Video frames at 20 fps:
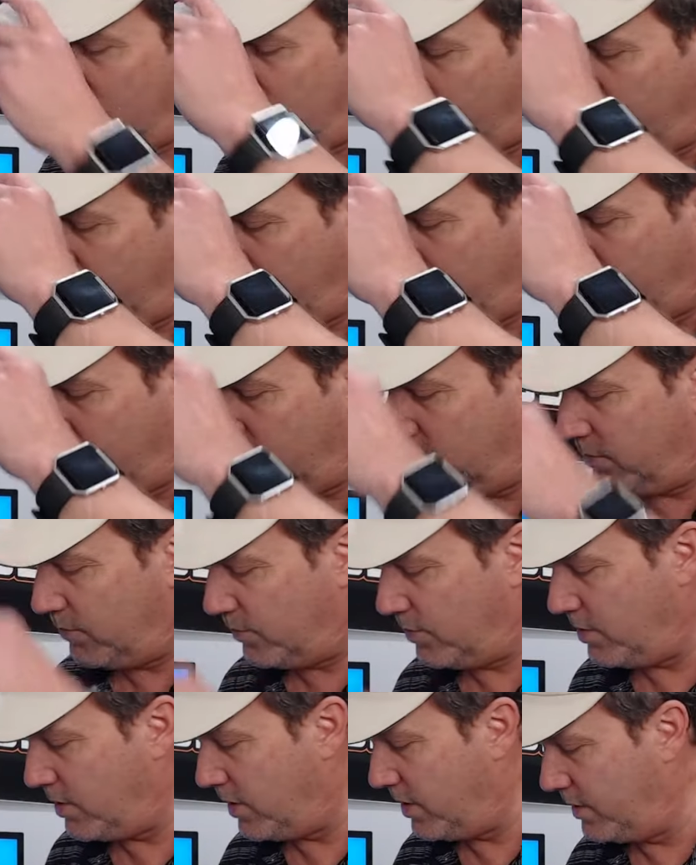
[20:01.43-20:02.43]

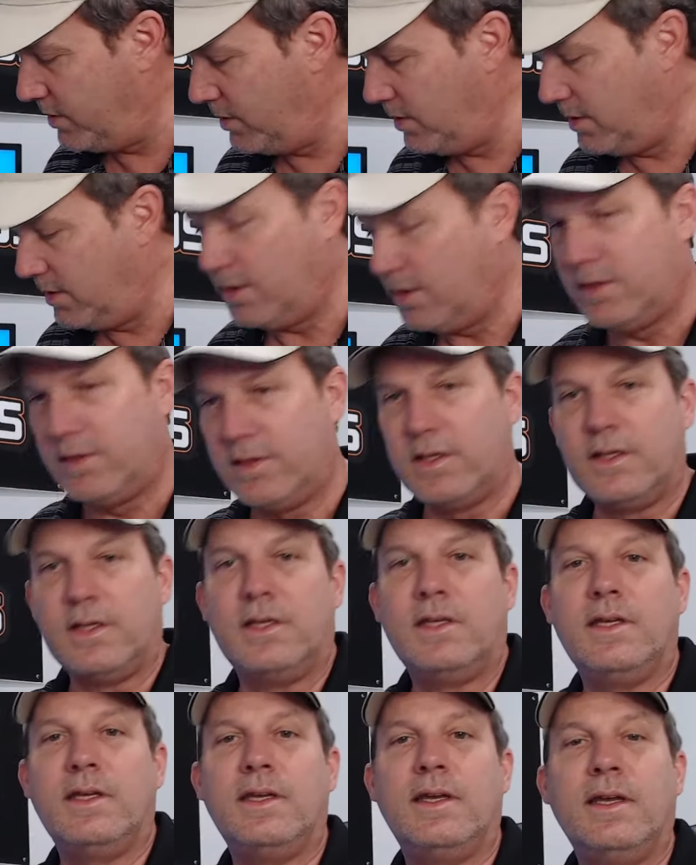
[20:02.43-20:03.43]
run
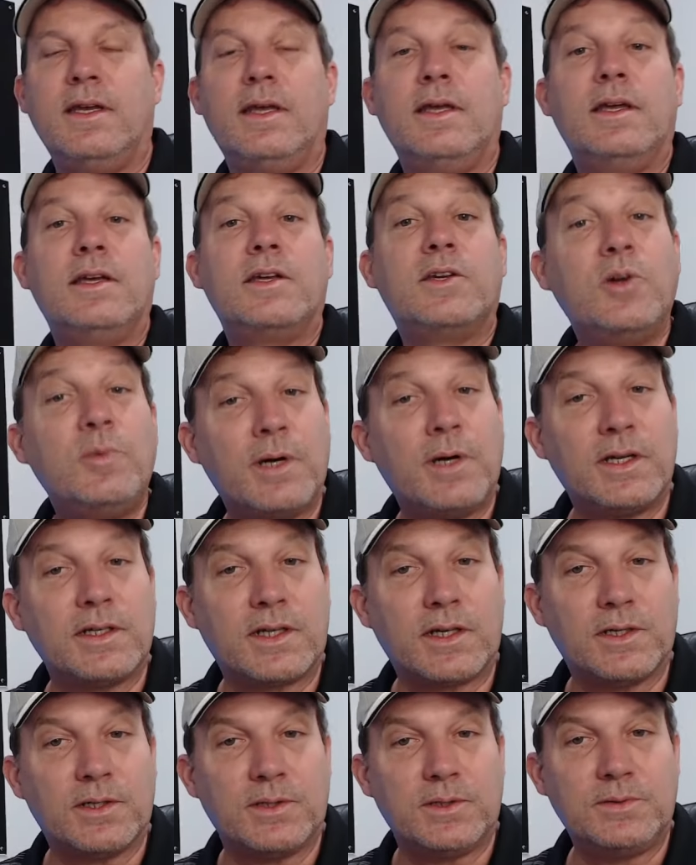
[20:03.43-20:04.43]
the coupon
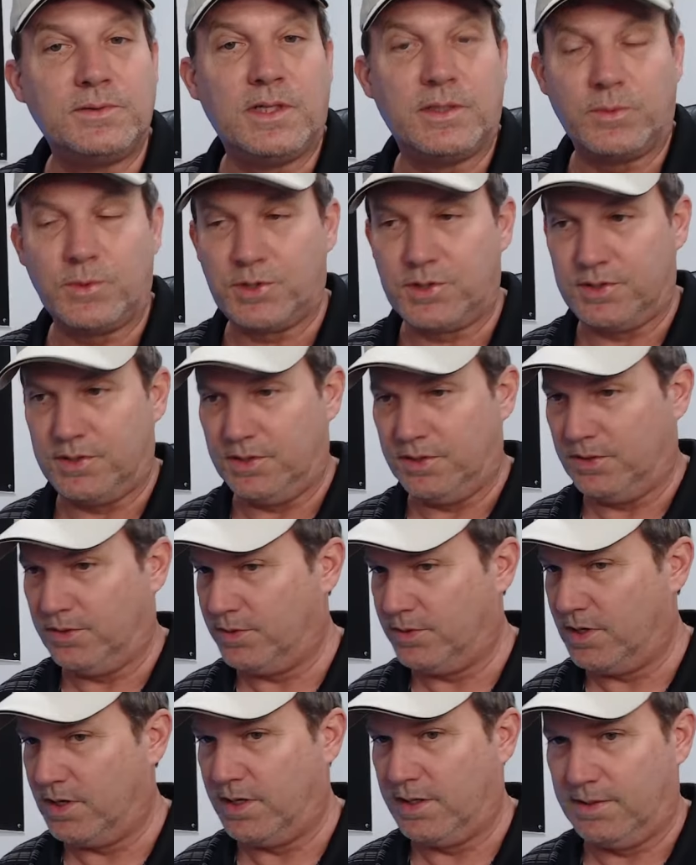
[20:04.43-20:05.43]
code that we're still
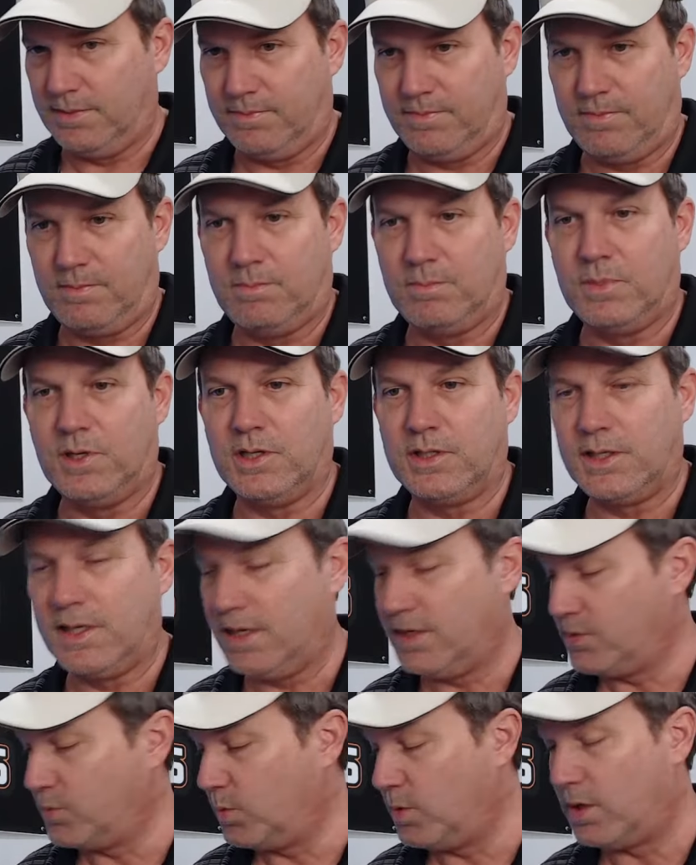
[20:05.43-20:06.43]
running, but
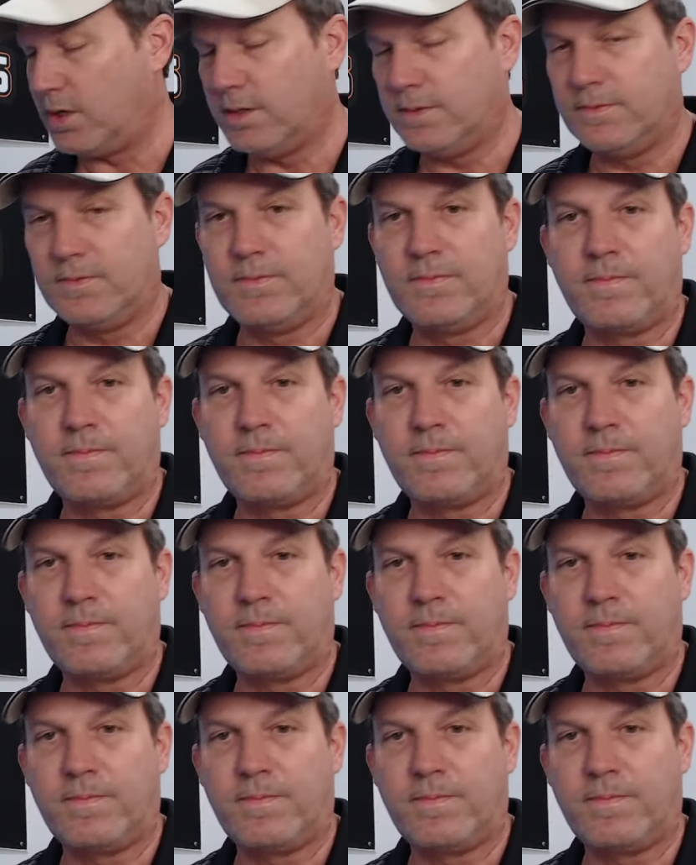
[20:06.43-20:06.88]
guess what?